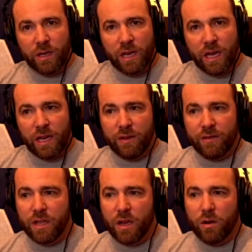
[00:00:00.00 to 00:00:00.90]
and
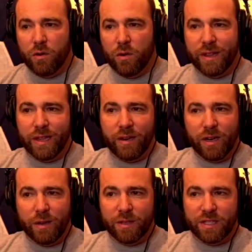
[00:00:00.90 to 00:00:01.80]
even though
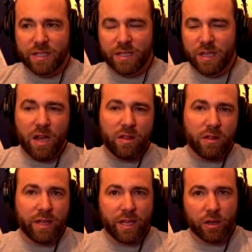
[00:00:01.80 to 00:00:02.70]
Ethereum is not
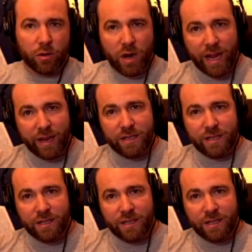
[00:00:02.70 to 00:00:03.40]
looking great